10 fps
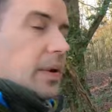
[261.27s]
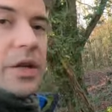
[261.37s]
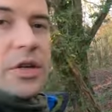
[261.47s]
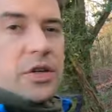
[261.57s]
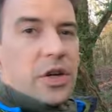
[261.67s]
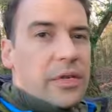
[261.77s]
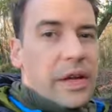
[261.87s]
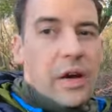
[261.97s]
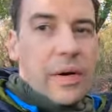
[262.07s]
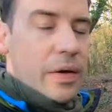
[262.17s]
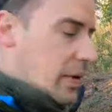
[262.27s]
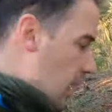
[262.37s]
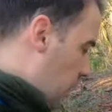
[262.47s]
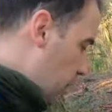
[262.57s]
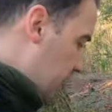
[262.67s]
I mean, just shoving it around
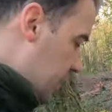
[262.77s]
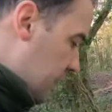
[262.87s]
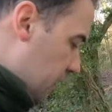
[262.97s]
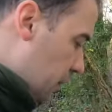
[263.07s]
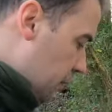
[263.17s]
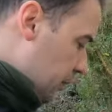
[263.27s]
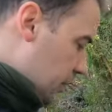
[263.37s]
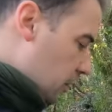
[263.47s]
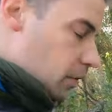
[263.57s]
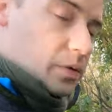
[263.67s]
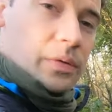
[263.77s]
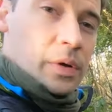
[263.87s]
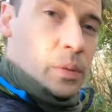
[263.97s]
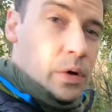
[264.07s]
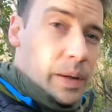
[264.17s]
now, these are so tall,
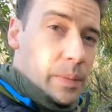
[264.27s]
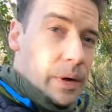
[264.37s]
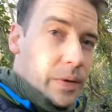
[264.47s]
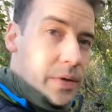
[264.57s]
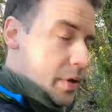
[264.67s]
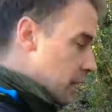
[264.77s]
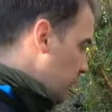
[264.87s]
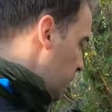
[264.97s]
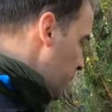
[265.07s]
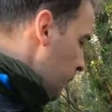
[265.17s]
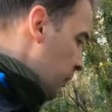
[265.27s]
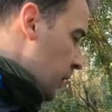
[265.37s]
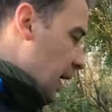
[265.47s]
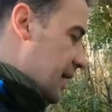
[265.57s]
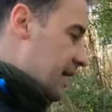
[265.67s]
the walking poles.
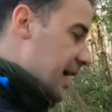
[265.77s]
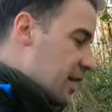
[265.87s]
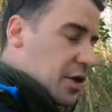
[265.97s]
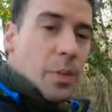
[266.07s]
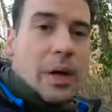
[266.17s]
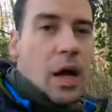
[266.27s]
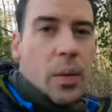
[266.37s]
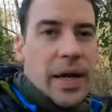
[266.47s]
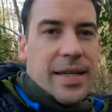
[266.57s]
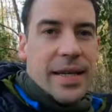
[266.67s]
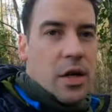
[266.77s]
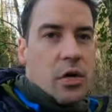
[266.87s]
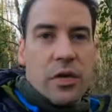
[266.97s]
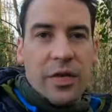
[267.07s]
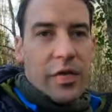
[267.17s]
As I say, it's super lightweight, six
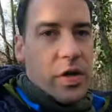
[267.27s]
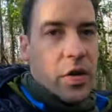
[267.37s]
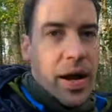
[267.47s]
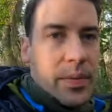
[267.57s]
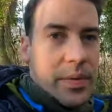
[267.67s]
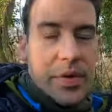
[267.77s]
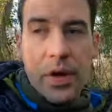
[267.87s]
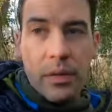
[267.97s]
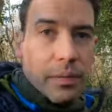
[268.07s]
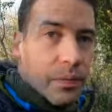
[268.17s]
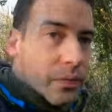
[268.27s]
hundred fifty grams, so